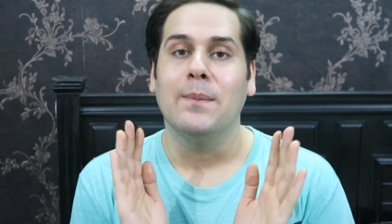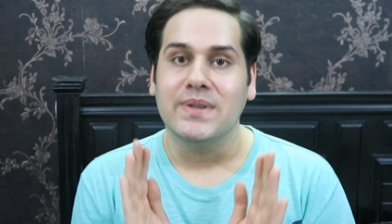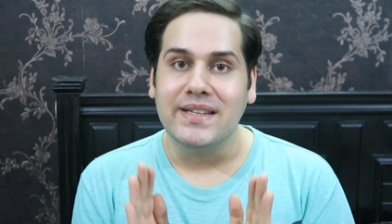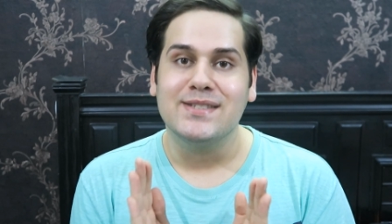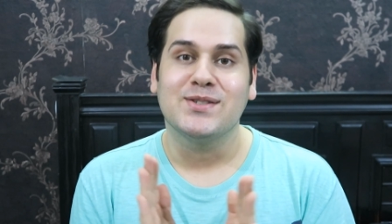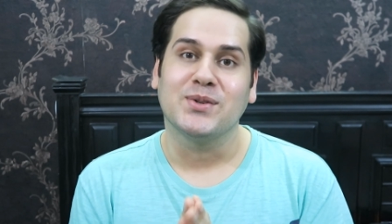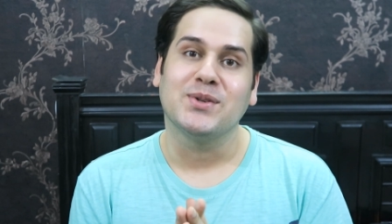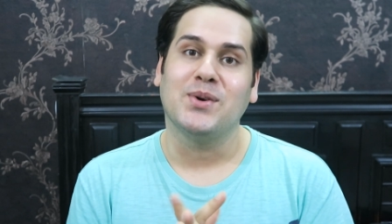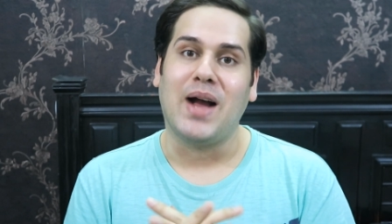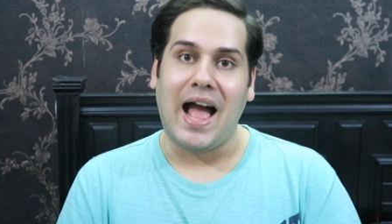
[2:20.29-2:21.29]
Please
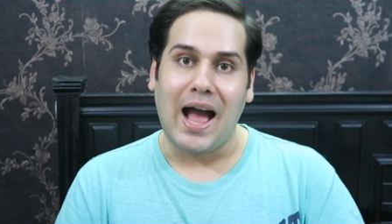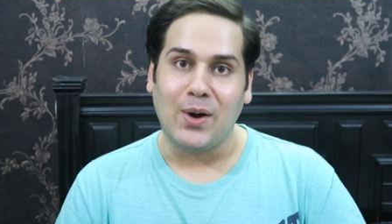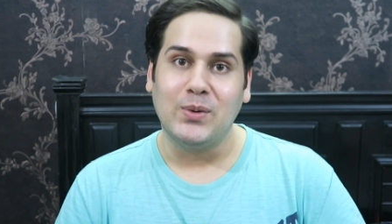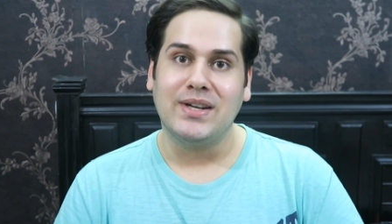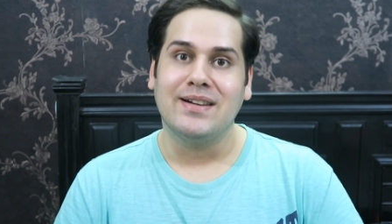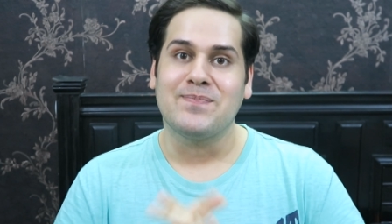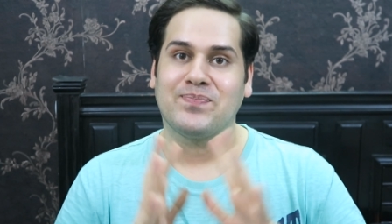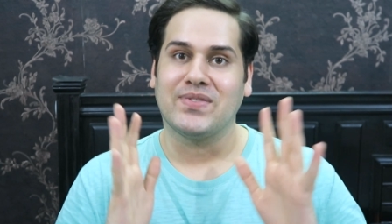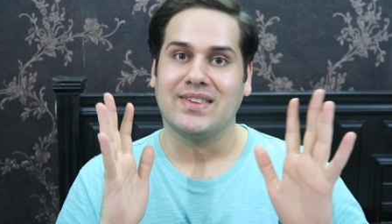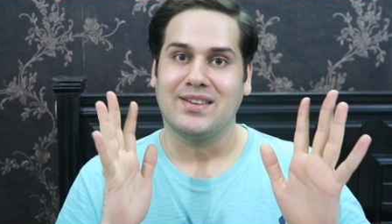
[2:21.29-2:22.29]
don't go out
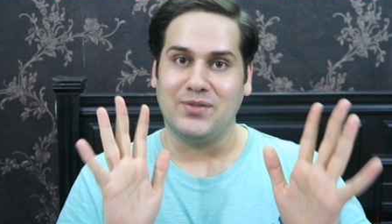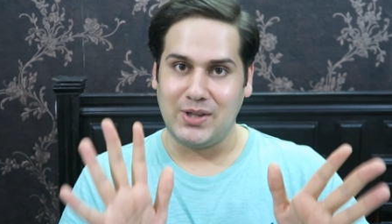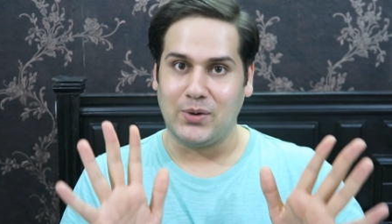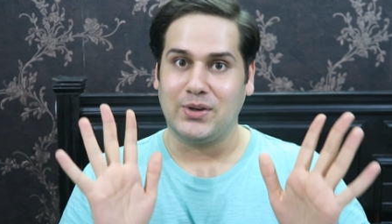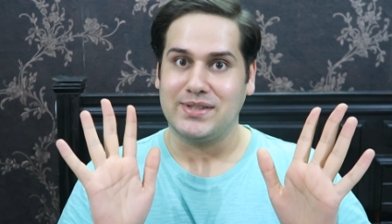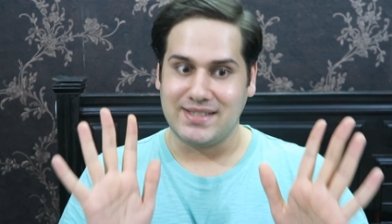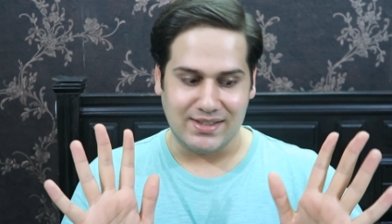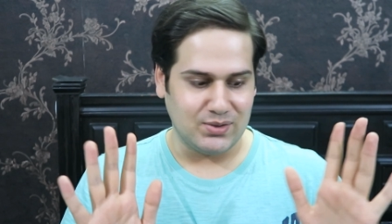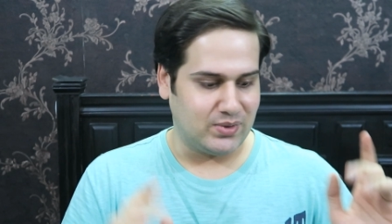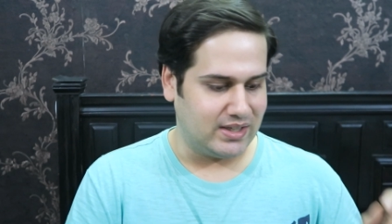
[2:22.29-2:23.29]
without your
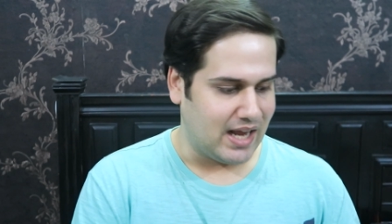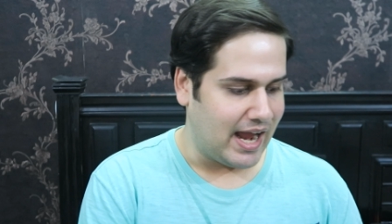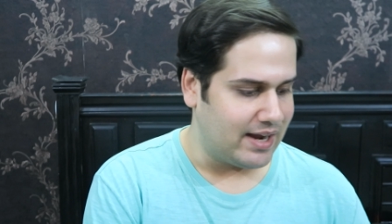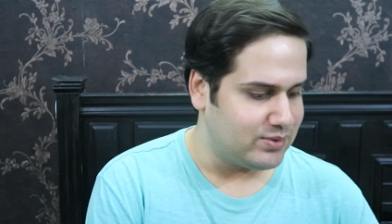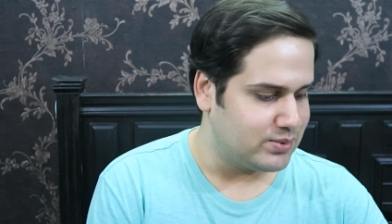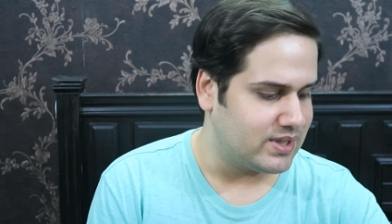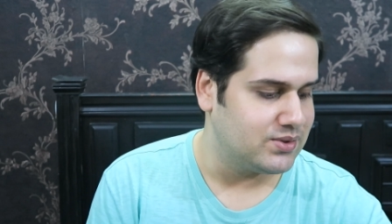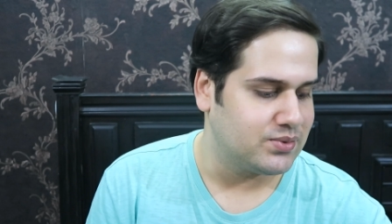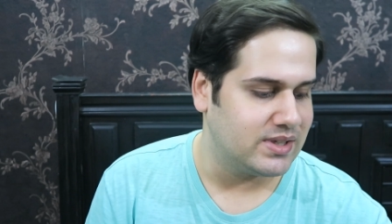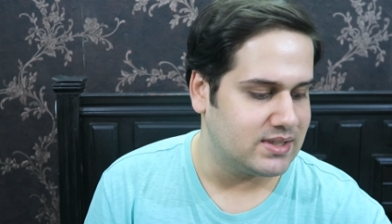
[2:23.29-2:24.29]
sunscreen. I have two
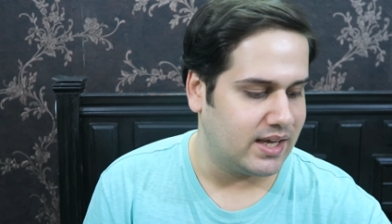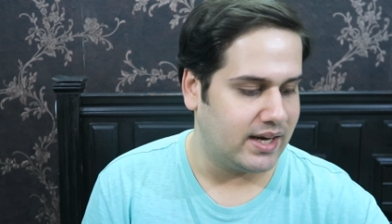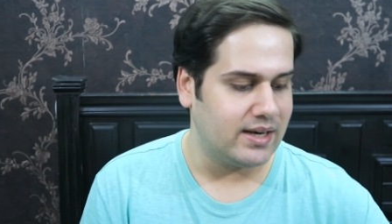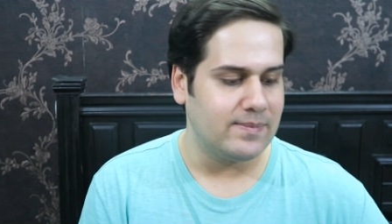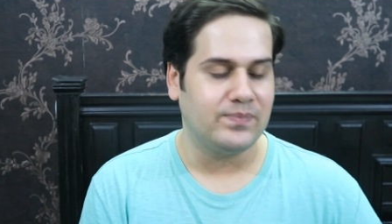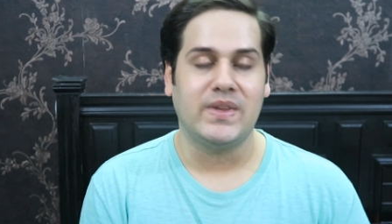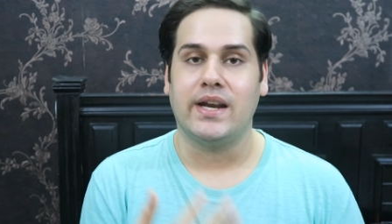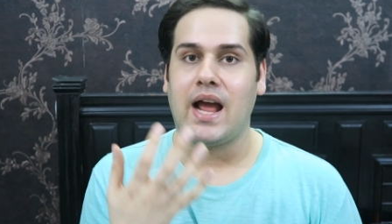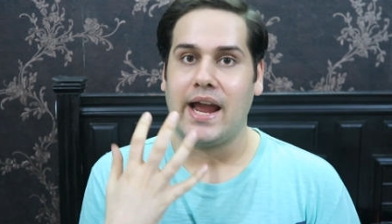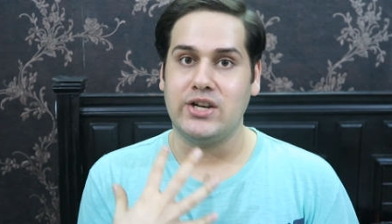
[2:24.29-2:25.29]
sunscreens here
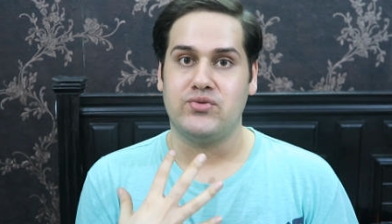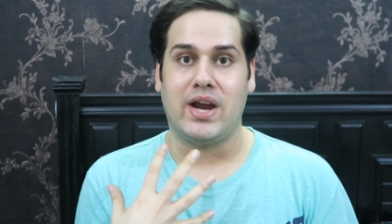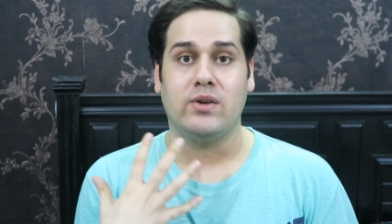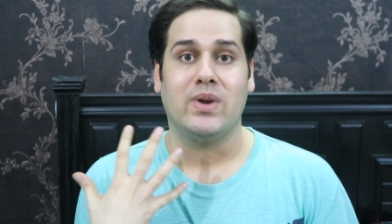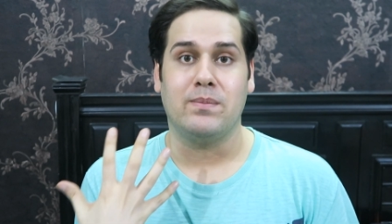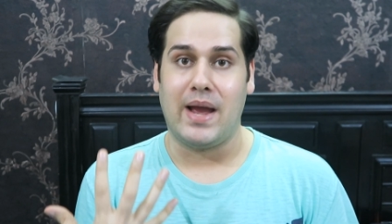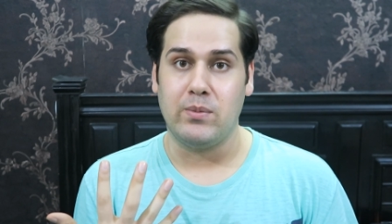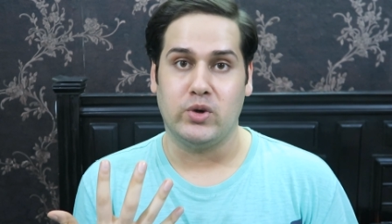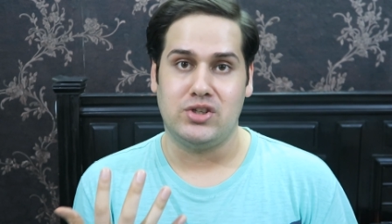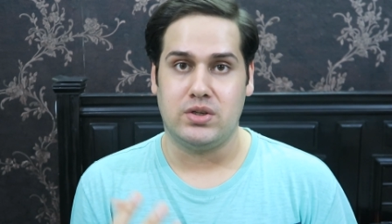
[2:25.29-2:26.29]
that I tried when
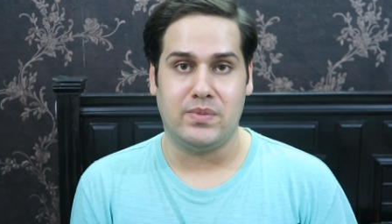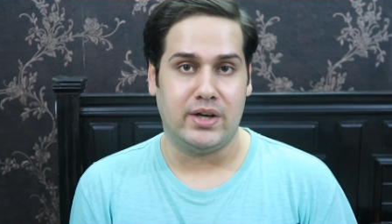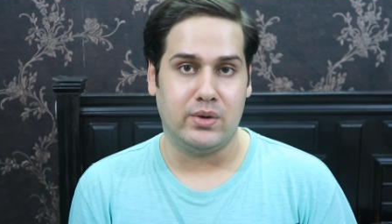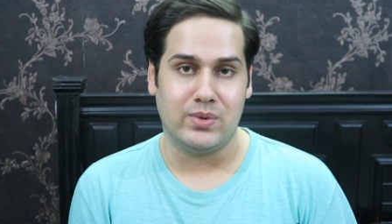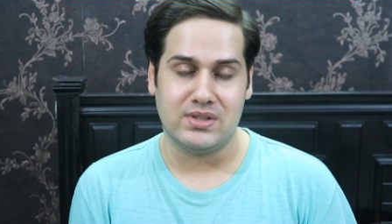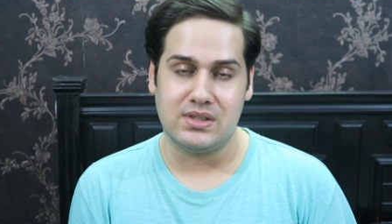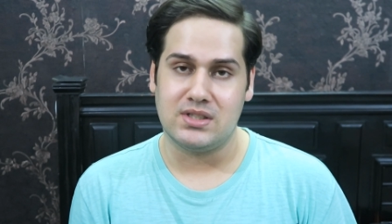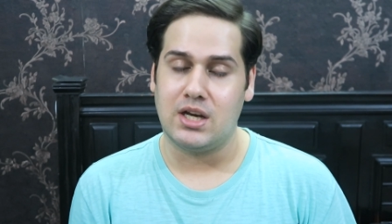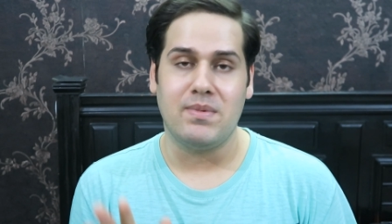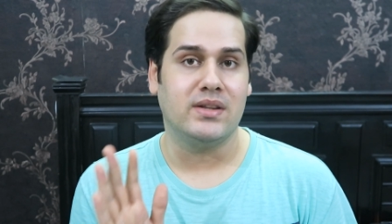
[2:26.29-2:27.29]
my moisture barrier was
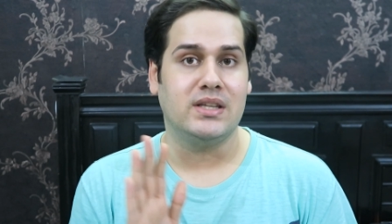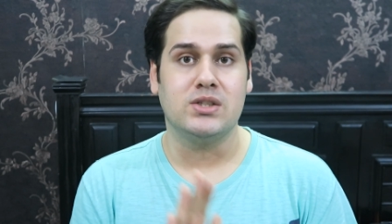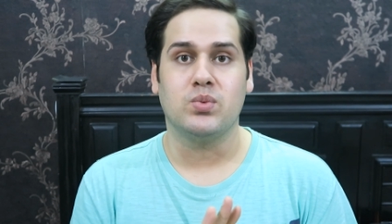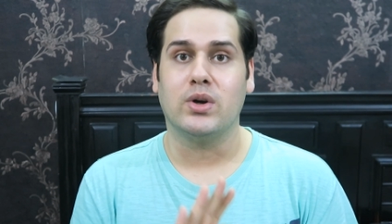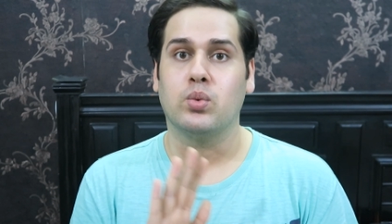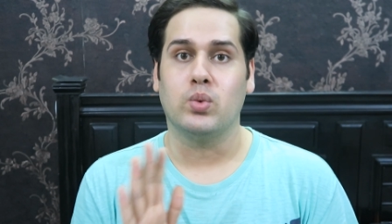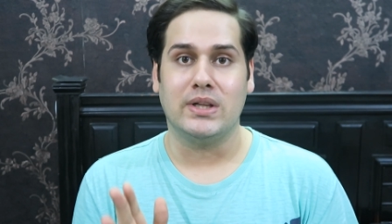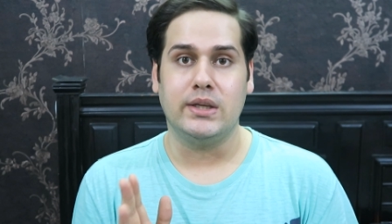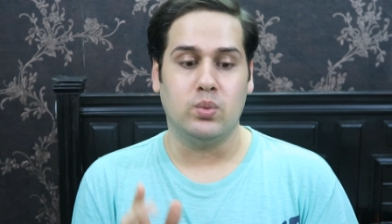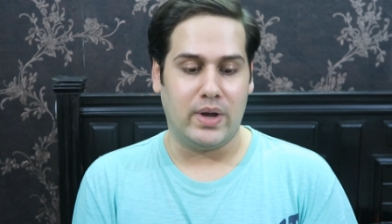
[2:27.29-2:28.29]
disturbed, and these work
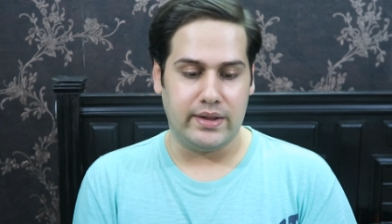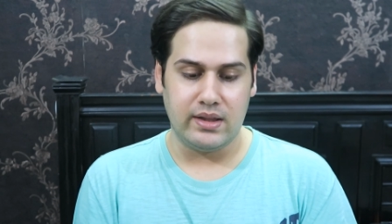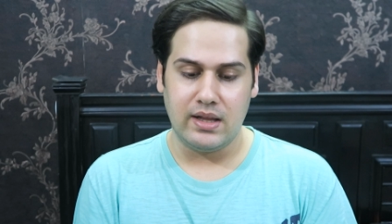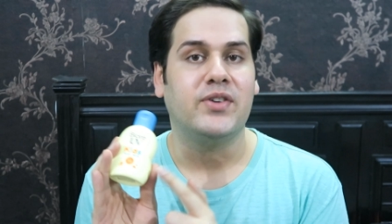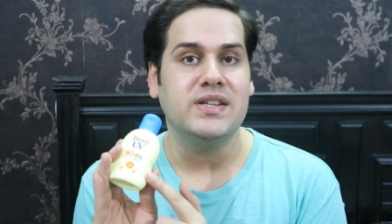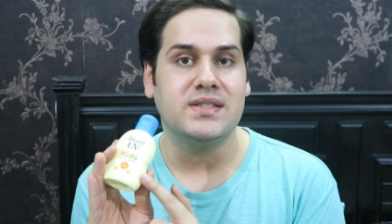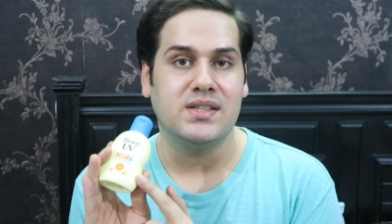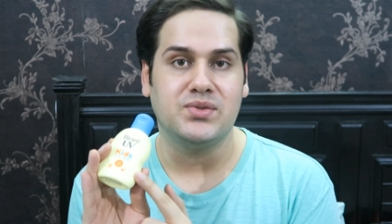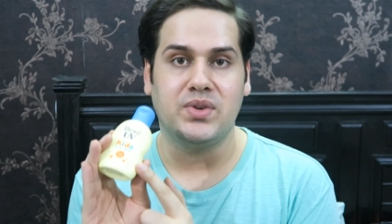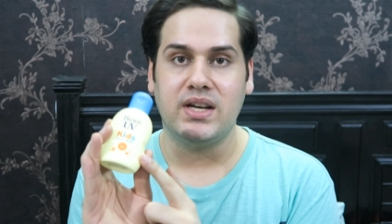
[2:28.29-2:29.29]
really well. First
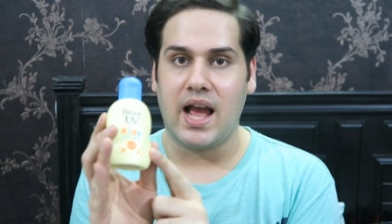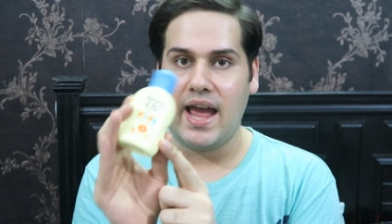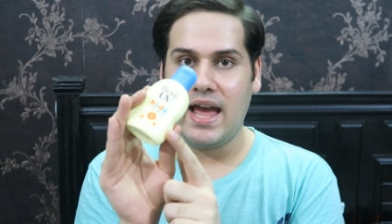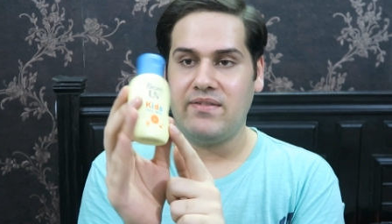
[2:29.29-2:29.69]
sunscreen I